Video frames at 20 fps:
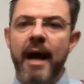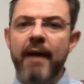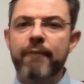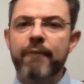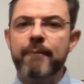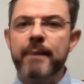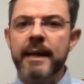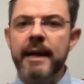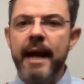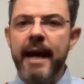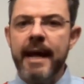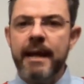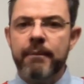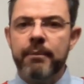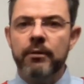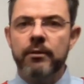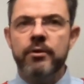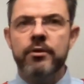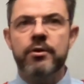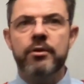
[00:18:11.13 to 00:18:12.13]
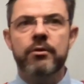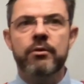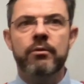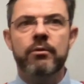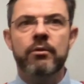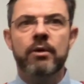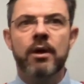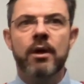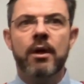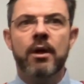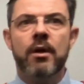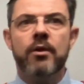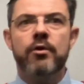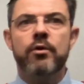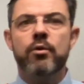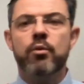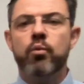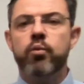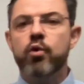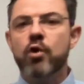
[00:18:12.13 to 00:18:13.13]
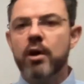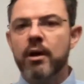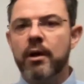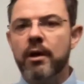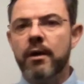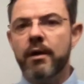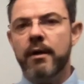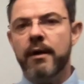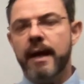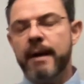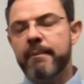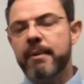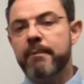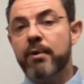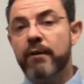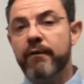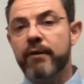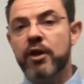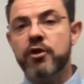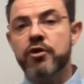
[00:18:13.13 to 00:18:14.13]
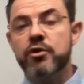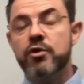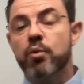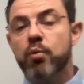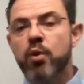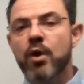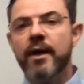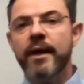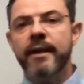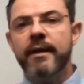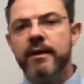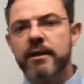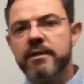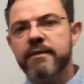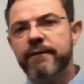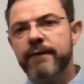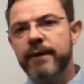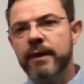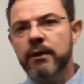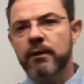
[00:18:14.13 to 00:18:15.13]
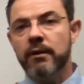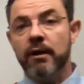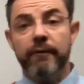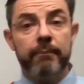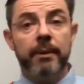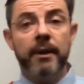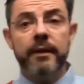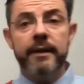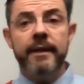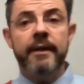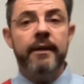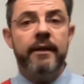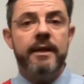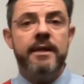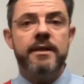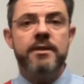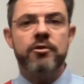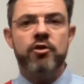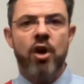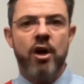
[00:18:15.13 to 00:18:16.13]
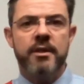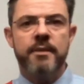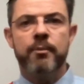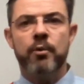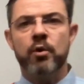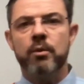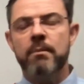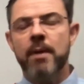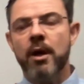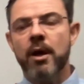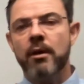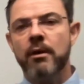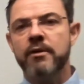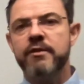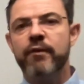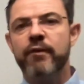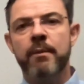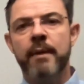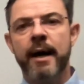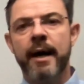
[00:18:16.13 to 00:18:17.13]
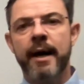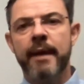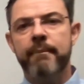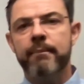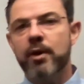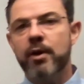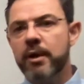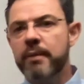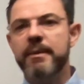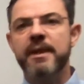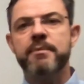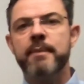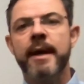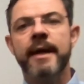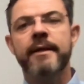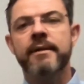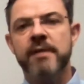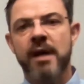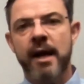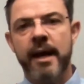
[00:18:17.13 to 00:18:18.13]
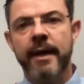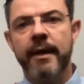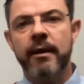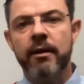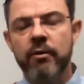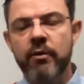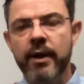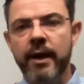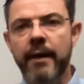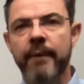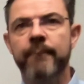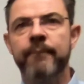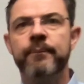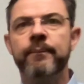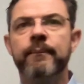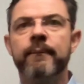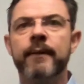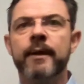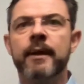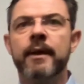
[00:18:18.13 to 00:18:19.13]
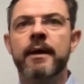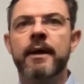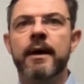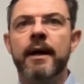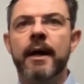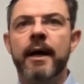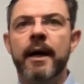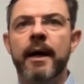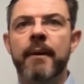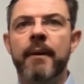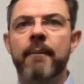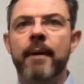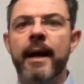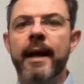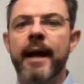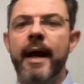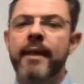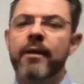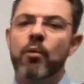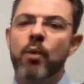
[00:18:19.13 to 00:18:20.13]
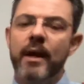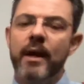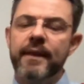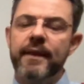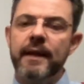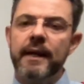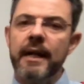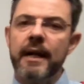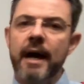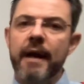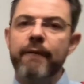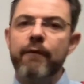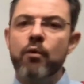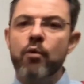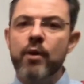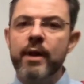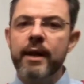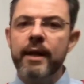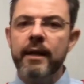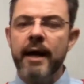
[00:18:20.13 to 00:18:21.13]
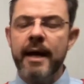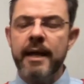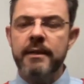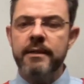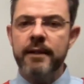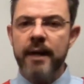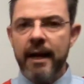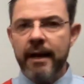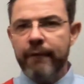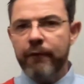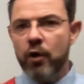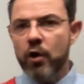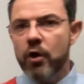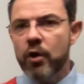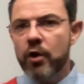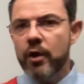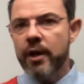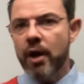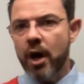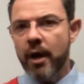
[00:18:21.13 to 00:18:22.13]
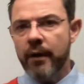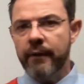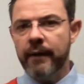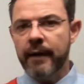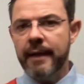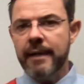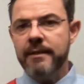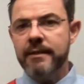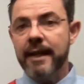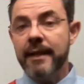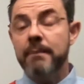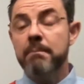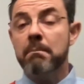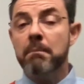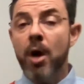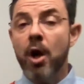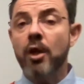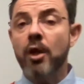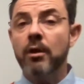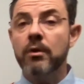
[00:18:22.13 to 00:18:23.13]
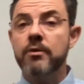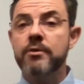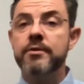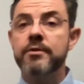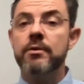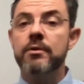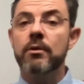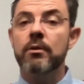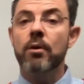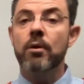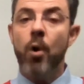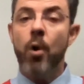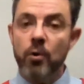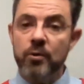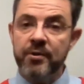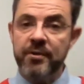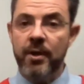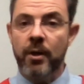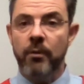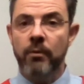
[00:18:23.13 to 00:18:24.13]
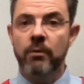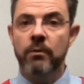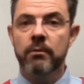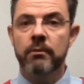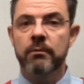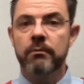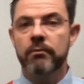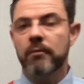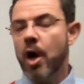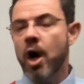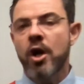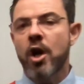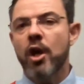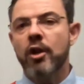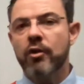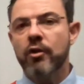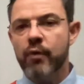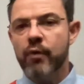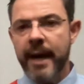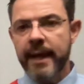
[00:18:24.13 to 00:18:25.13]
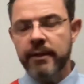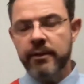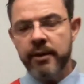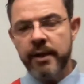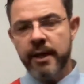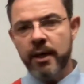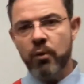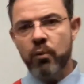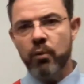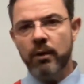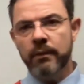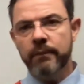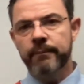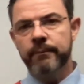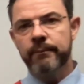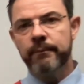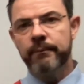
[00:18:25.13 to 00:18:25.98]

I've been able to, to work and be privileged to work in this field of building these transport models for my pretty much my entire career. Um, and, and the one thing that I've realized kind of early on is that models also are not created equal.